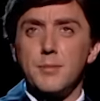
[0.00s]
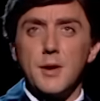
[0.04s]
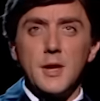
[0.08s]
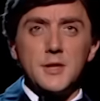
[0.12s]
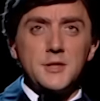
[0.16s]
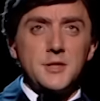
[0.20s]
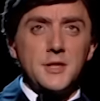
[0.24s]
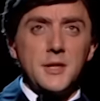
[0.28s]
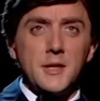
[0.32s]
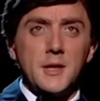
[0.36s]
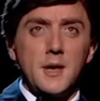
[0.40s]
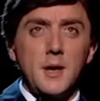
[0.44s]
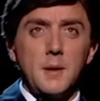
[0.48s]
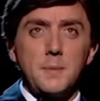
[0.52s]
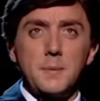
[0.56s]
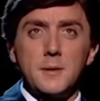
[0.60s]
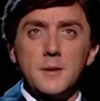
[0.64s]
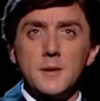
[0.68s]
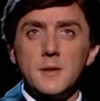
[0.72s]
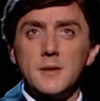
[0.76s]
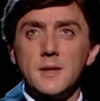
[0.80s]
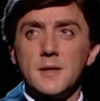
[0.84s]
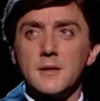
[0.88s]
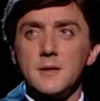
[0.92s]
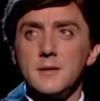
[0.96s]
brushing up on
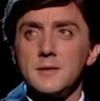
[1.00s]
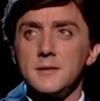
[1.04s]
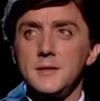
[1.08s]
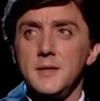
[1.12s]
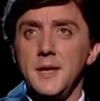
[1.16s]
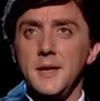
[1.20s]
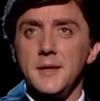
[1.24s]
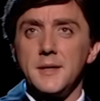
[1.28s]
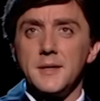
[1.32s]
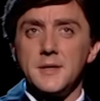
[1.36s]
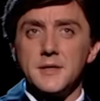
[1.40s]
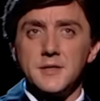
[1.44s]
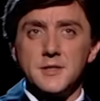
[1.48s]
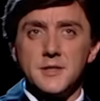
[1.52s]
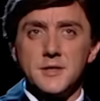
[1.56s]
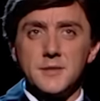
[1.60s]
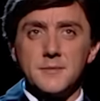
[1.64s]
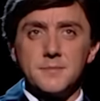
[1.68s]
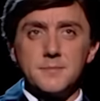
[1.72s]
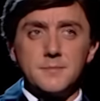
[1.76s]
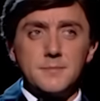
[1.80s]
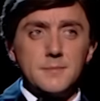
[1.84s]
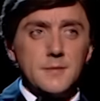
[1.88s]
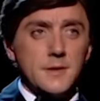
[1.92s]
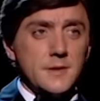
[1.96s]
a little Danish,
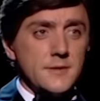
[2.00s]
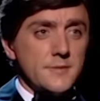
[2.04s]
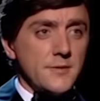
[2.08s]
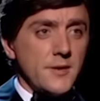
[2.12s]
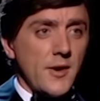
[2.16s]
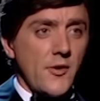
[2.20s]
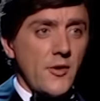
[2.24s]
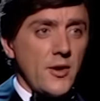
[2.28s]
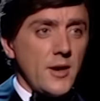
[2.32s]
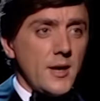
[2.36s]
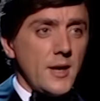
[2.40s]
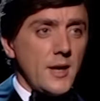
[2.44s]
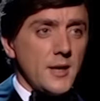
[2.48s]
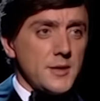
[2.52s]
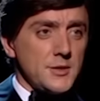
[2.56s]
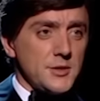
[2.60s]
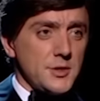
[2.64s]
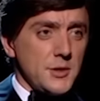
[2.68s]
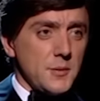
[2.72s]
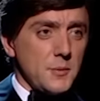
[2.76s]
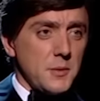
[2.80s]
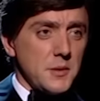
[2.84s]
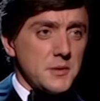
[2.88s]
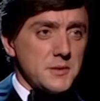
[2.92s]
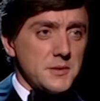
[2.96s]
and very nice
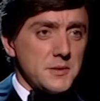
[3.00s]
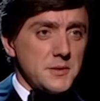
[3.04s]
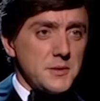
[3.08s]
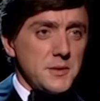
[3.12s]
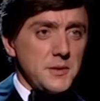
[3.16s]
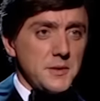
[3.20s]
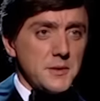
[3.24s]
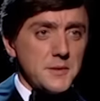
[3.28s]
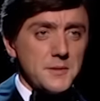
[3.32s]
she was too.